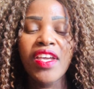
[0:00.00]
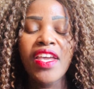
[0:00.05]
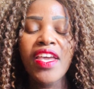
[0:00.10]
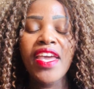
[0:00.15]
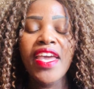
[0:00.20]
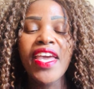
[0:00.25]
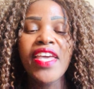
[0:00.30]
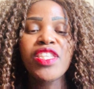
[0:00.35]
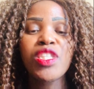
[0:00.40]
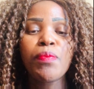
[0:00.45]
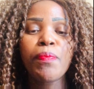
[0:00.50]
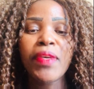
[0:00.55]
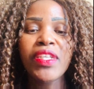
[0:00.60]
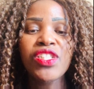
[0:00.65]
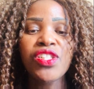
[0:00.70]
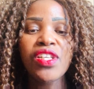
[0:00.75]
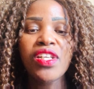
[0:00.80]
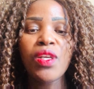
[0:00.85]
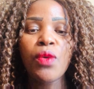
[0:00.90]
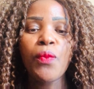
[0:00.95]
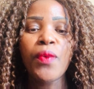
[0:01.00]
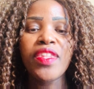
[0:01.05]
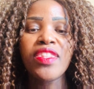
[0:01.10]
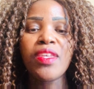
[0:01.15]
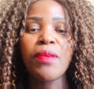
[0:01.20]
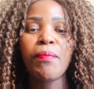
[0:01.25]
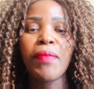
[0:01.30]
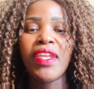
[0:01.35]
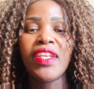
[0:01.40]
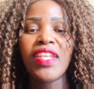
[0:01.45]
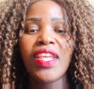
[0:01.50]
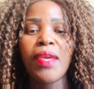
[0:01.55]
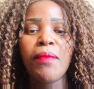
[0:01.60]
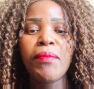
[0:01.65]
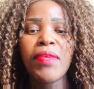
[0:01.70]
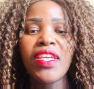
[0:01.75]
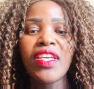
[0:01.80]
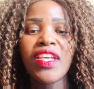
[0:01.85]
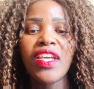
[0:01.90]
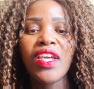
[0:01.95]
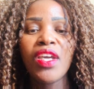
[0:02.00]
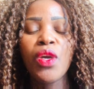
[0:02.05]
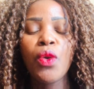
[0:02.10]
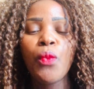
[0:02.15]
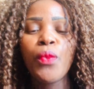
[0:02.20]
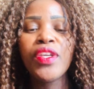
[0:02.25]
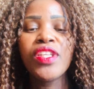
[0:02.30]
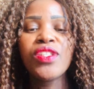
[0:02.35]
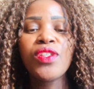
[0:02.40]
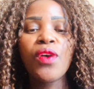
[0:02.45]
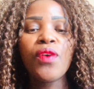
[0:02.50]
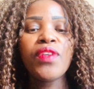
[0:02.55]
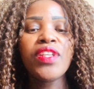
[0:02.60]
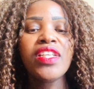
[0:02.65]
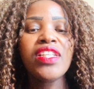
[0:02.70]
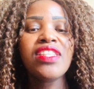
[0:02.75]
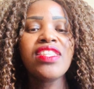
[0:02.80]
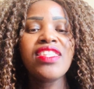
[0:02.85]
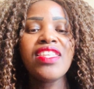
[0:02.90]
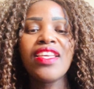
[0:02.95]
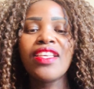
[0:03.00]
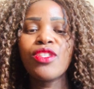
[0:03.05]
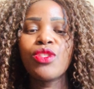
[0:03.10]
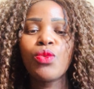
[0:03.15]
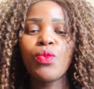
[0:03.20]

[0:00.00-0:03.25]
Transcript: especially with the pandemic, we don't need things